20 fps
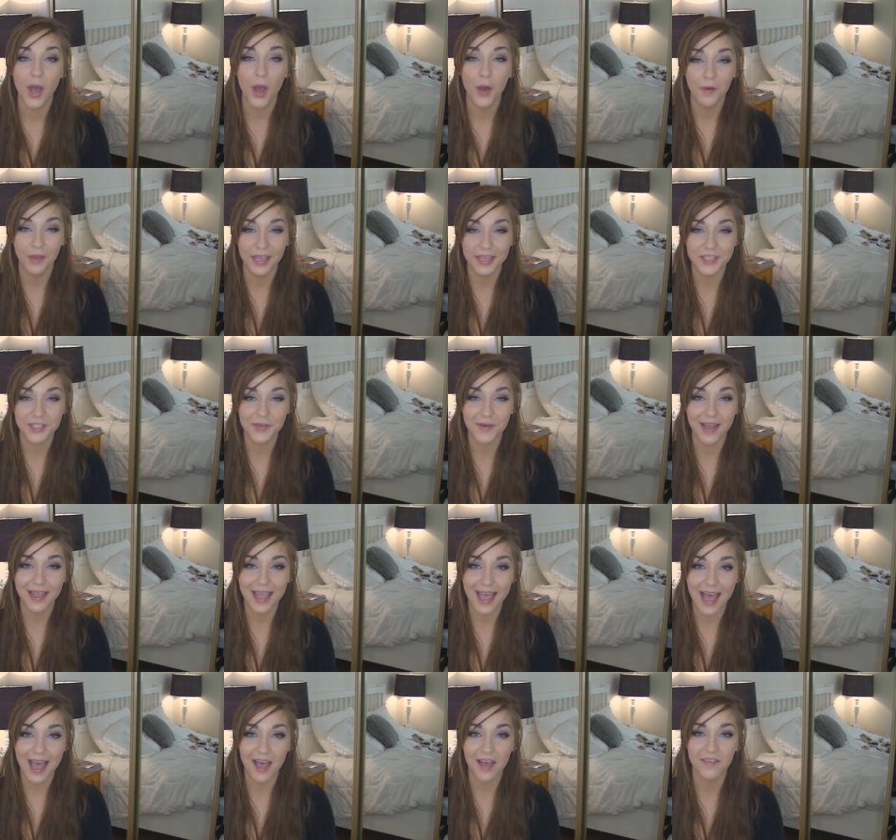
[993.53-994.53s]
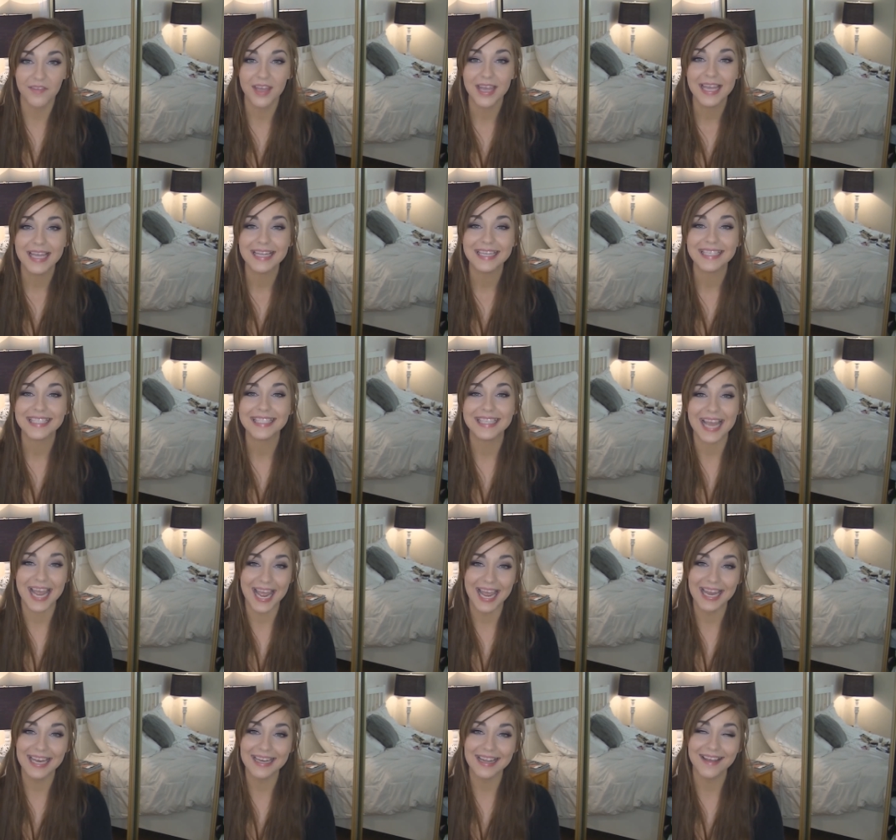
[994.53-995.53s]
Okay, so I have
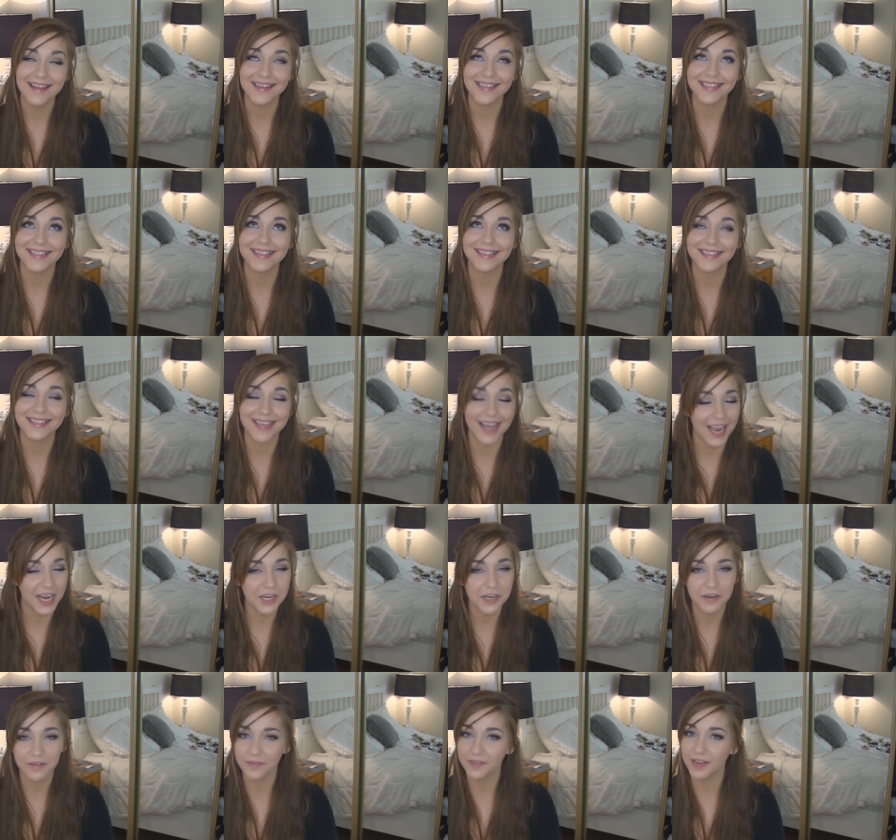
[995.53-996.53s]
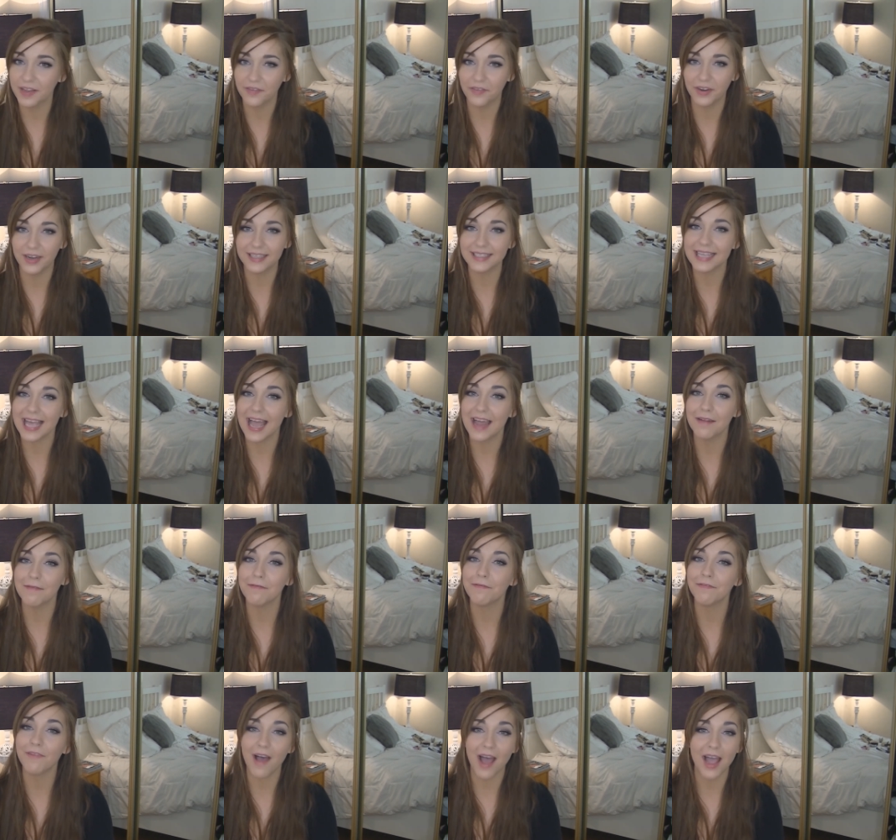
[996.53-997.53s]
10 Designer favorites and
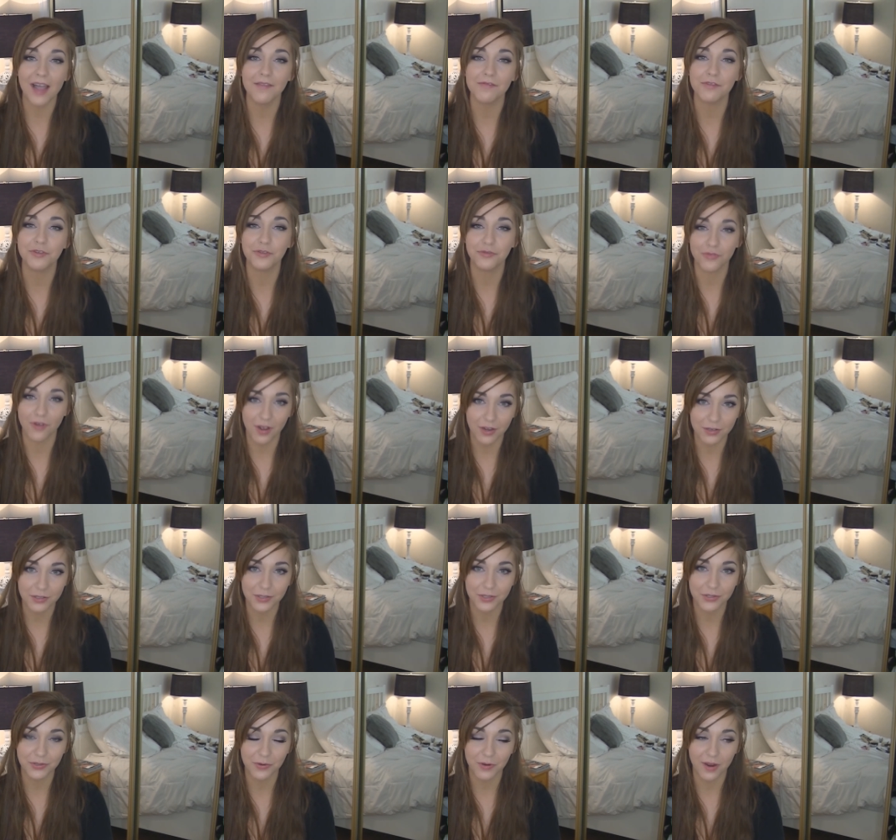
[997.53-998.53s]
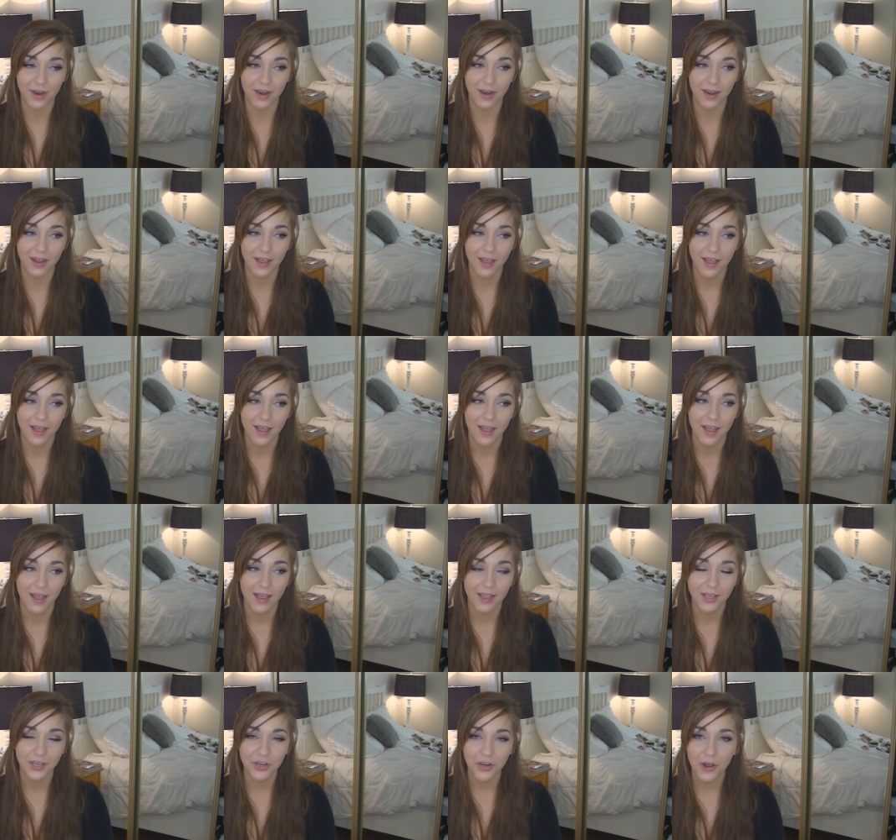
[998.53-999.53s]
5 Drugstore.
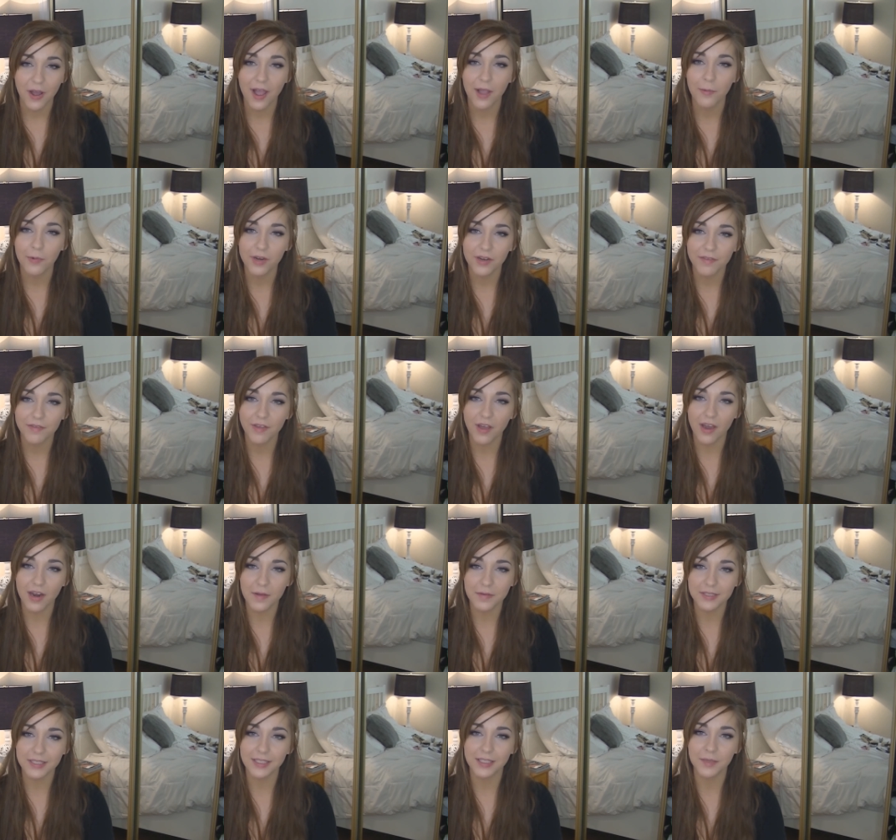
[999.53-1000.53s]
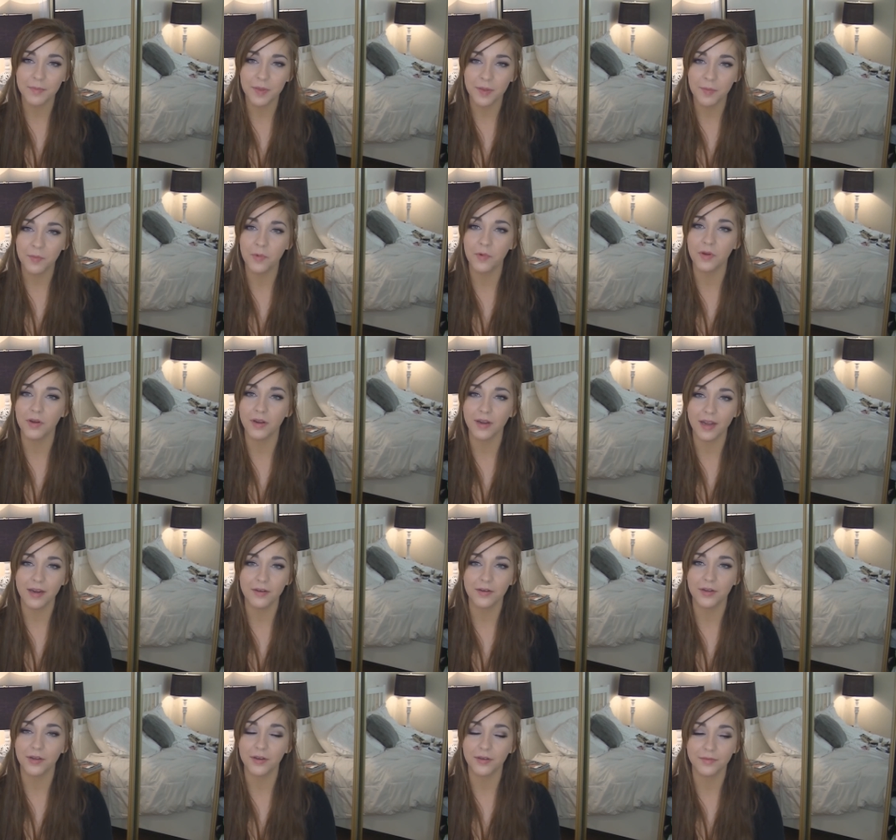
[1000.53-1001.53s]
You know, I would have thought I was a little bit more, I
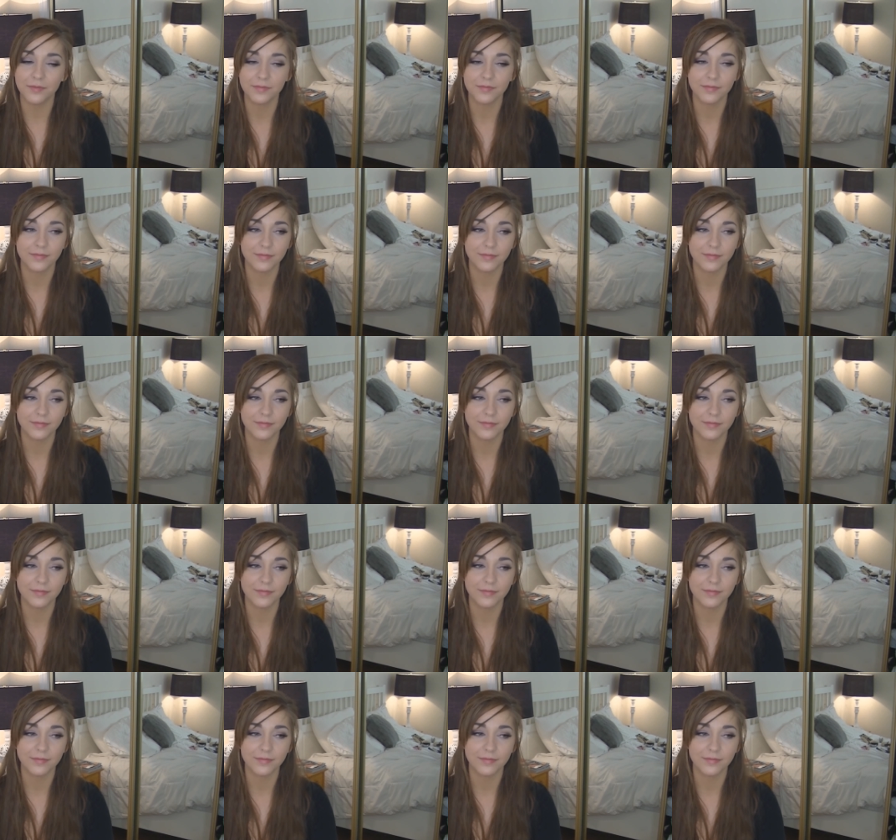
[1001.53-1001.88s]
don't know,